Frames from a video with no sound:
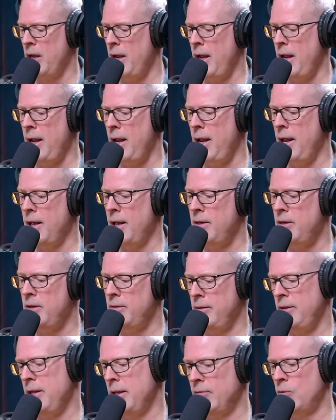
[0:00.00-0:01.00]
And
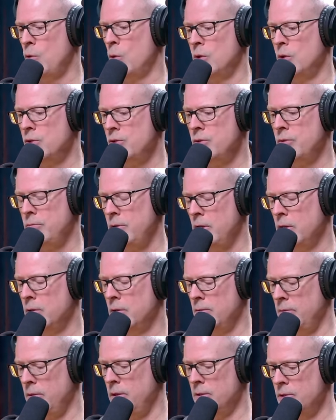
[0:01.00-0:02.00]
then, of course,
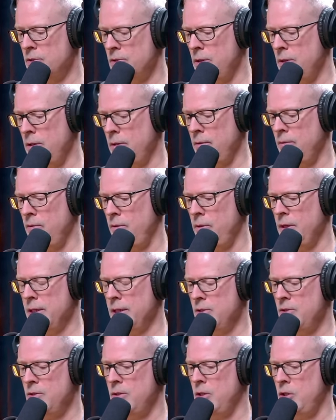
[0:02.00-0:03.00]
there's the
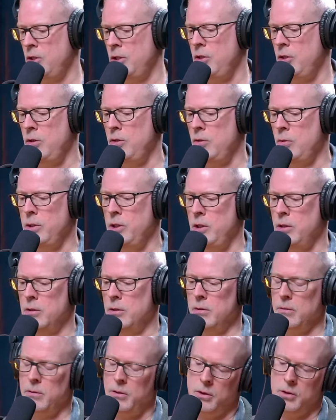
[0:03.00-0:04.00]
things that you do when
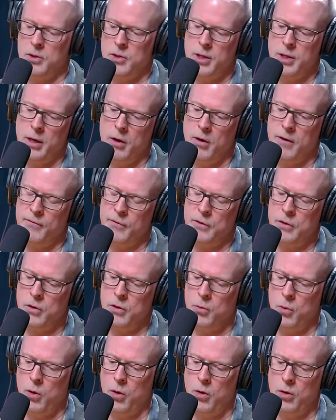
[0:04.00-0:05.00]
you're sent off into
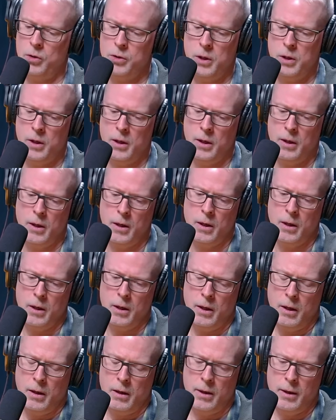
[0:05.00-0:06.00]
the world,
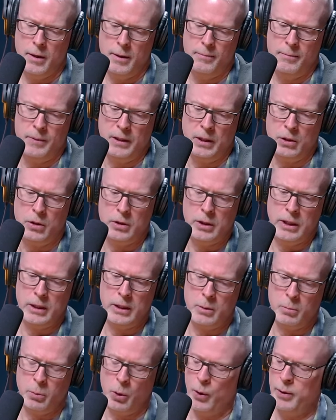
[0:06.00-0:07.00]
including
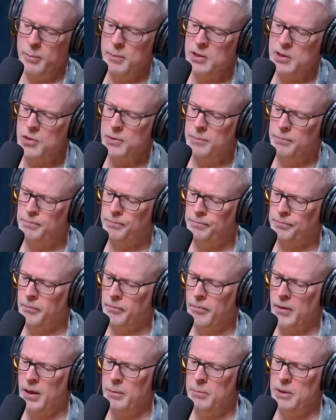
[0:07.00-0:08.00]
deployments
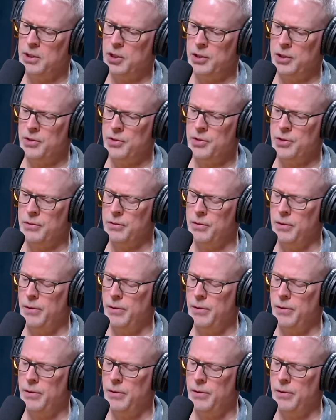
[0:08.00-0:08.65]
and missions,